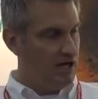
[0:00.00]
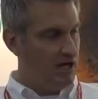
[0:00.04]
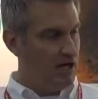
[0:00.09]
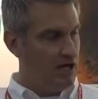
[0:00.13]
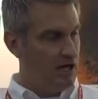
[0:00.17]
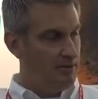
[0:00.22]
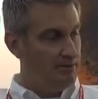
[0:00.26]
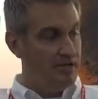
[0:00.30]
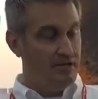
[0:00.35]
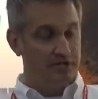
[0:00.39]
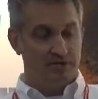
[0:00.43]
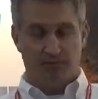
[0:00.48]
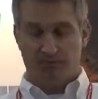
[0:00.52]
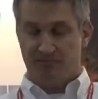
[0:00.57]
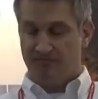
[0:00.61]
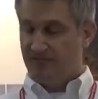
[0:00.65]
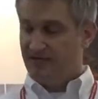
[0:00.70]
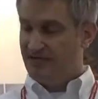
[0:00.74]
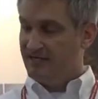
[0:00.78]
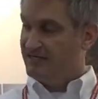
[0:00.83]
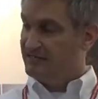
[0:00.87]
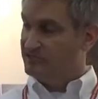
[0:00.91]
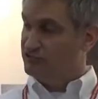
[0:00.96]
Now, to
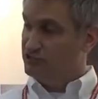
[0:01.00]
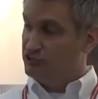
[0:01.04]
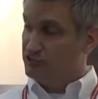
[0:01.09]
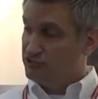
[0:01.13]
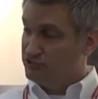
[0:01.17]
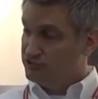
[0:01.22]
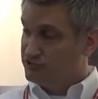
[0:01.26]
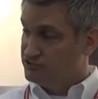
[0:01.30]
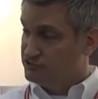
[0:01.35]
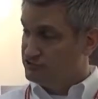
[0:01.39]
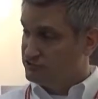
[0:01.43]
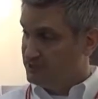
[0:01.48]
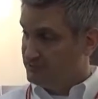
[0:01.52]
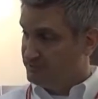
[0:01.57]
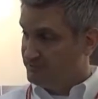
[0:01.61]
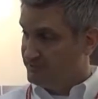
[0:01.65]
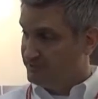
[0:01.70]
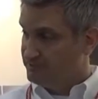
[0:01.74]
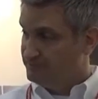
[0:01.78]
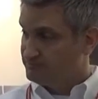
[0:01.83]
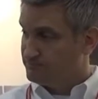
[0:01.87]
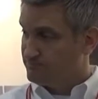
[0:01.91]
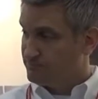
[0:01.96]
prevent against nuisance
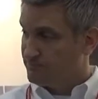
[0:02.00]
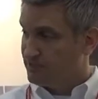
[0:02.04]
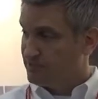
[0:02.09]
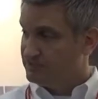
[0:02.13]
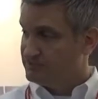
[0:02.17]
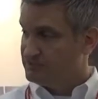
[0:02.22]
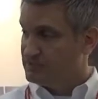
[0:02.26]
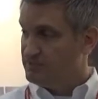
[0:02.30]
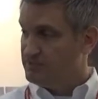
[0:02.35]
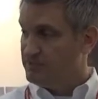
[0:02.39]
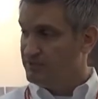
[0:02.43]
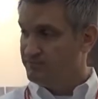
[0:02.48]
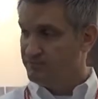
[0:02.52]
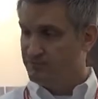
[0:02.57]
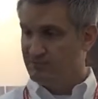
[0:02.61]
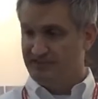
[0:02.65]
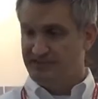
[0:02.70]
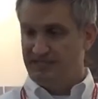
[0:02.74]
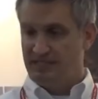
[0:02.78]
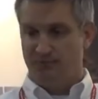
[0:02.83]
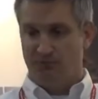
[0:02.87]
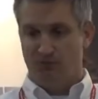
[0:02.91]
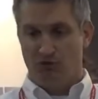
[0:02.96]
tripping, if somebody, for
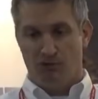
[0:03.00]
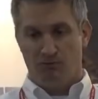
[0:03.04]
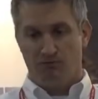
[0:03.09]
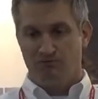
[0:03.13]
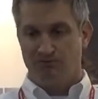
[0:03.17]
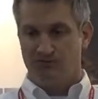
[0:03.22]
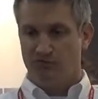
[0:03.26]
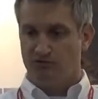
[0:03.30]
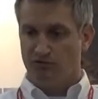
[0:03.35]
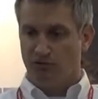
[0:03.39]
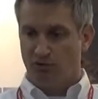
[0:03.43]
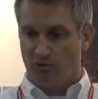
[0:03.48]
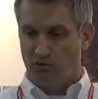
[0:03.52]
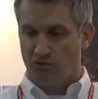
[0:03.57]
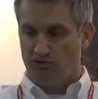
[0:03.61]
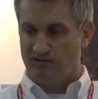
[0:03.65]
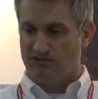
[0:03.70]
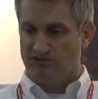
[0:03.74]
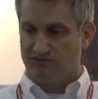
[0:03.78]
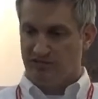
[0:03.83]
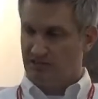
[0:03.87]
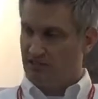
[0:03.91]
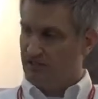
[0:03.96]
example, opens a
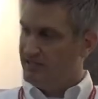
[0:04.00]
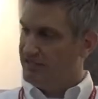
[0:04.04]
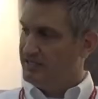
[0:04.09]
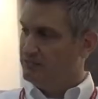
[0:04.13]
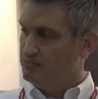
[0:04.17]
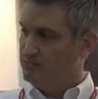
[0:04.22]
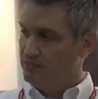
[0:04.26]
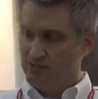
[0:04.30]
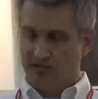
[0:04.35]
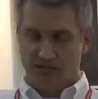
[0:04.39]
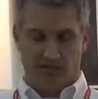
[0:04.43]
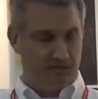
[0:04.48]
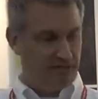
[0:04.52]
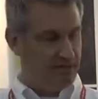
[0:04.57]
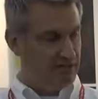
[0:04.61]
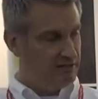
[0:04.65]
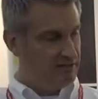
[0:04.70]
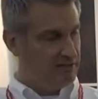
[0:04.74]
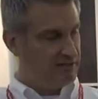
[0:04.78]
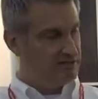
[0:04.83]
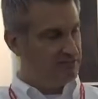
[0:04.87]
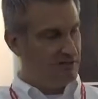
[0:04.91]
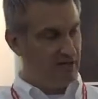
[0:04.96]
door and sunlight were to
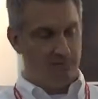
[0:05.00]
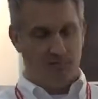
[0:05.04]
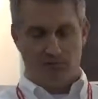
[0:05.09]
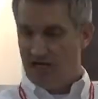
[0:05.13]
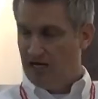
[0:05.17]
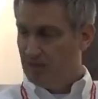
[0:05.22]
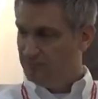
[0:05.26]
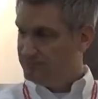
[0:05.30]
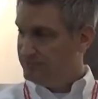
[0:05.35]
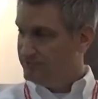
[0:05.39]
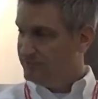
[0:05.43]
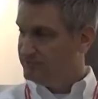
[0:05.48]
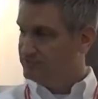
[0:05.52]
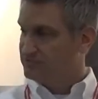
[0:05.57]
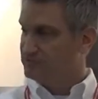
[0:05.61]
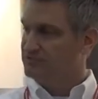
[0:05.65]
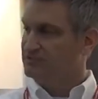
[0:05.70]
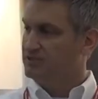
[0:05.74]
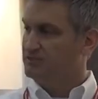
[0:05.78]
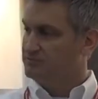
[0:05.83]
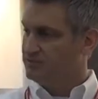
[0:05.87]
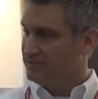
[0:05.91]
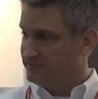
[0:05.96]
hit these fiber optics
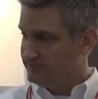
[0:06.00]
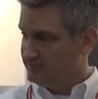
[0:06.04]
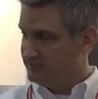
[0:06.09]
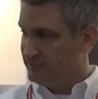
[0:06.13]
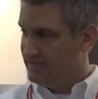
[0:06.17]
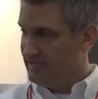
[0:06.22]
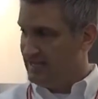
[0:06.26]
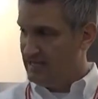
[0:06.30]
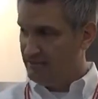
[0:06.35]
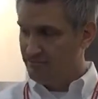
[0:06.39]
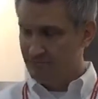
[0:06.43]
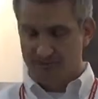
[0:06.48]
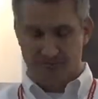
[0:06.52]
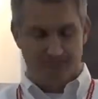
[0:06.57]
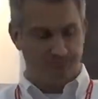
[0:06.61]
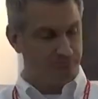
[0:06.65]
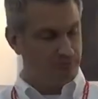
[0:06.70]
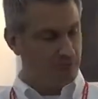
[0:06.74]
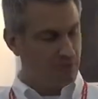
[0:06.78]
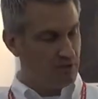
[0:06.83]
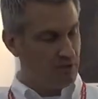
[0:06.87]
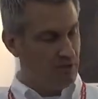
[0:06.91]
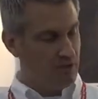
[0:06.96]
or something like that to happen,